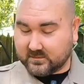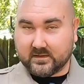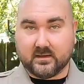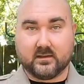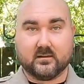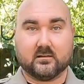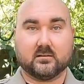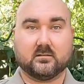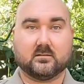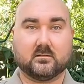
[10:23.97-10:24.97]
And
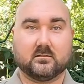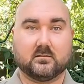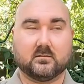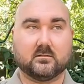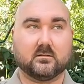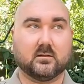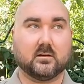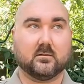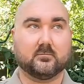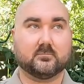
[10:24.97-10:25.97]

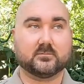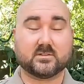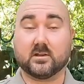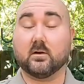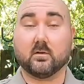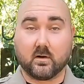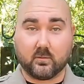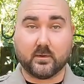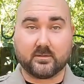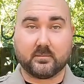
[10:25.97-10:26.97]
to go
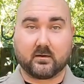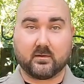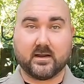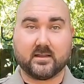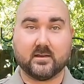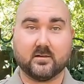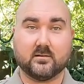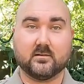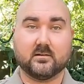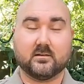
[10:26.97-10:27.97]
along with my
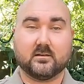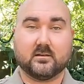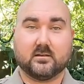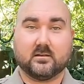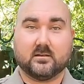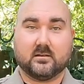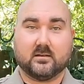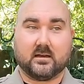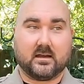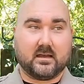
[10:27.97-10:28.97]
radio,
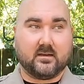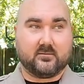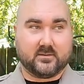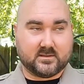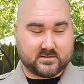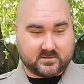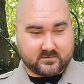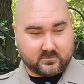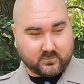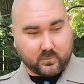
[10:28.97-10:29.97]
I have this
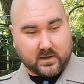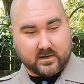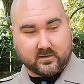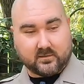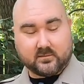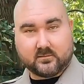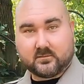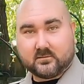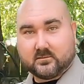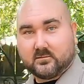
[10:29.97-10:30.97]
wire
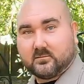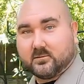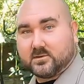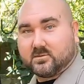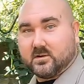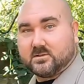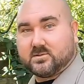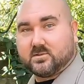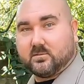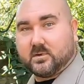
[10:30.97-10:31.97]
which
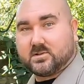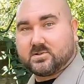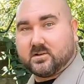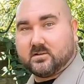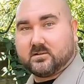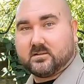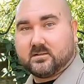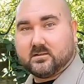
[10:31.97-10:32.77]
runs through my shirt,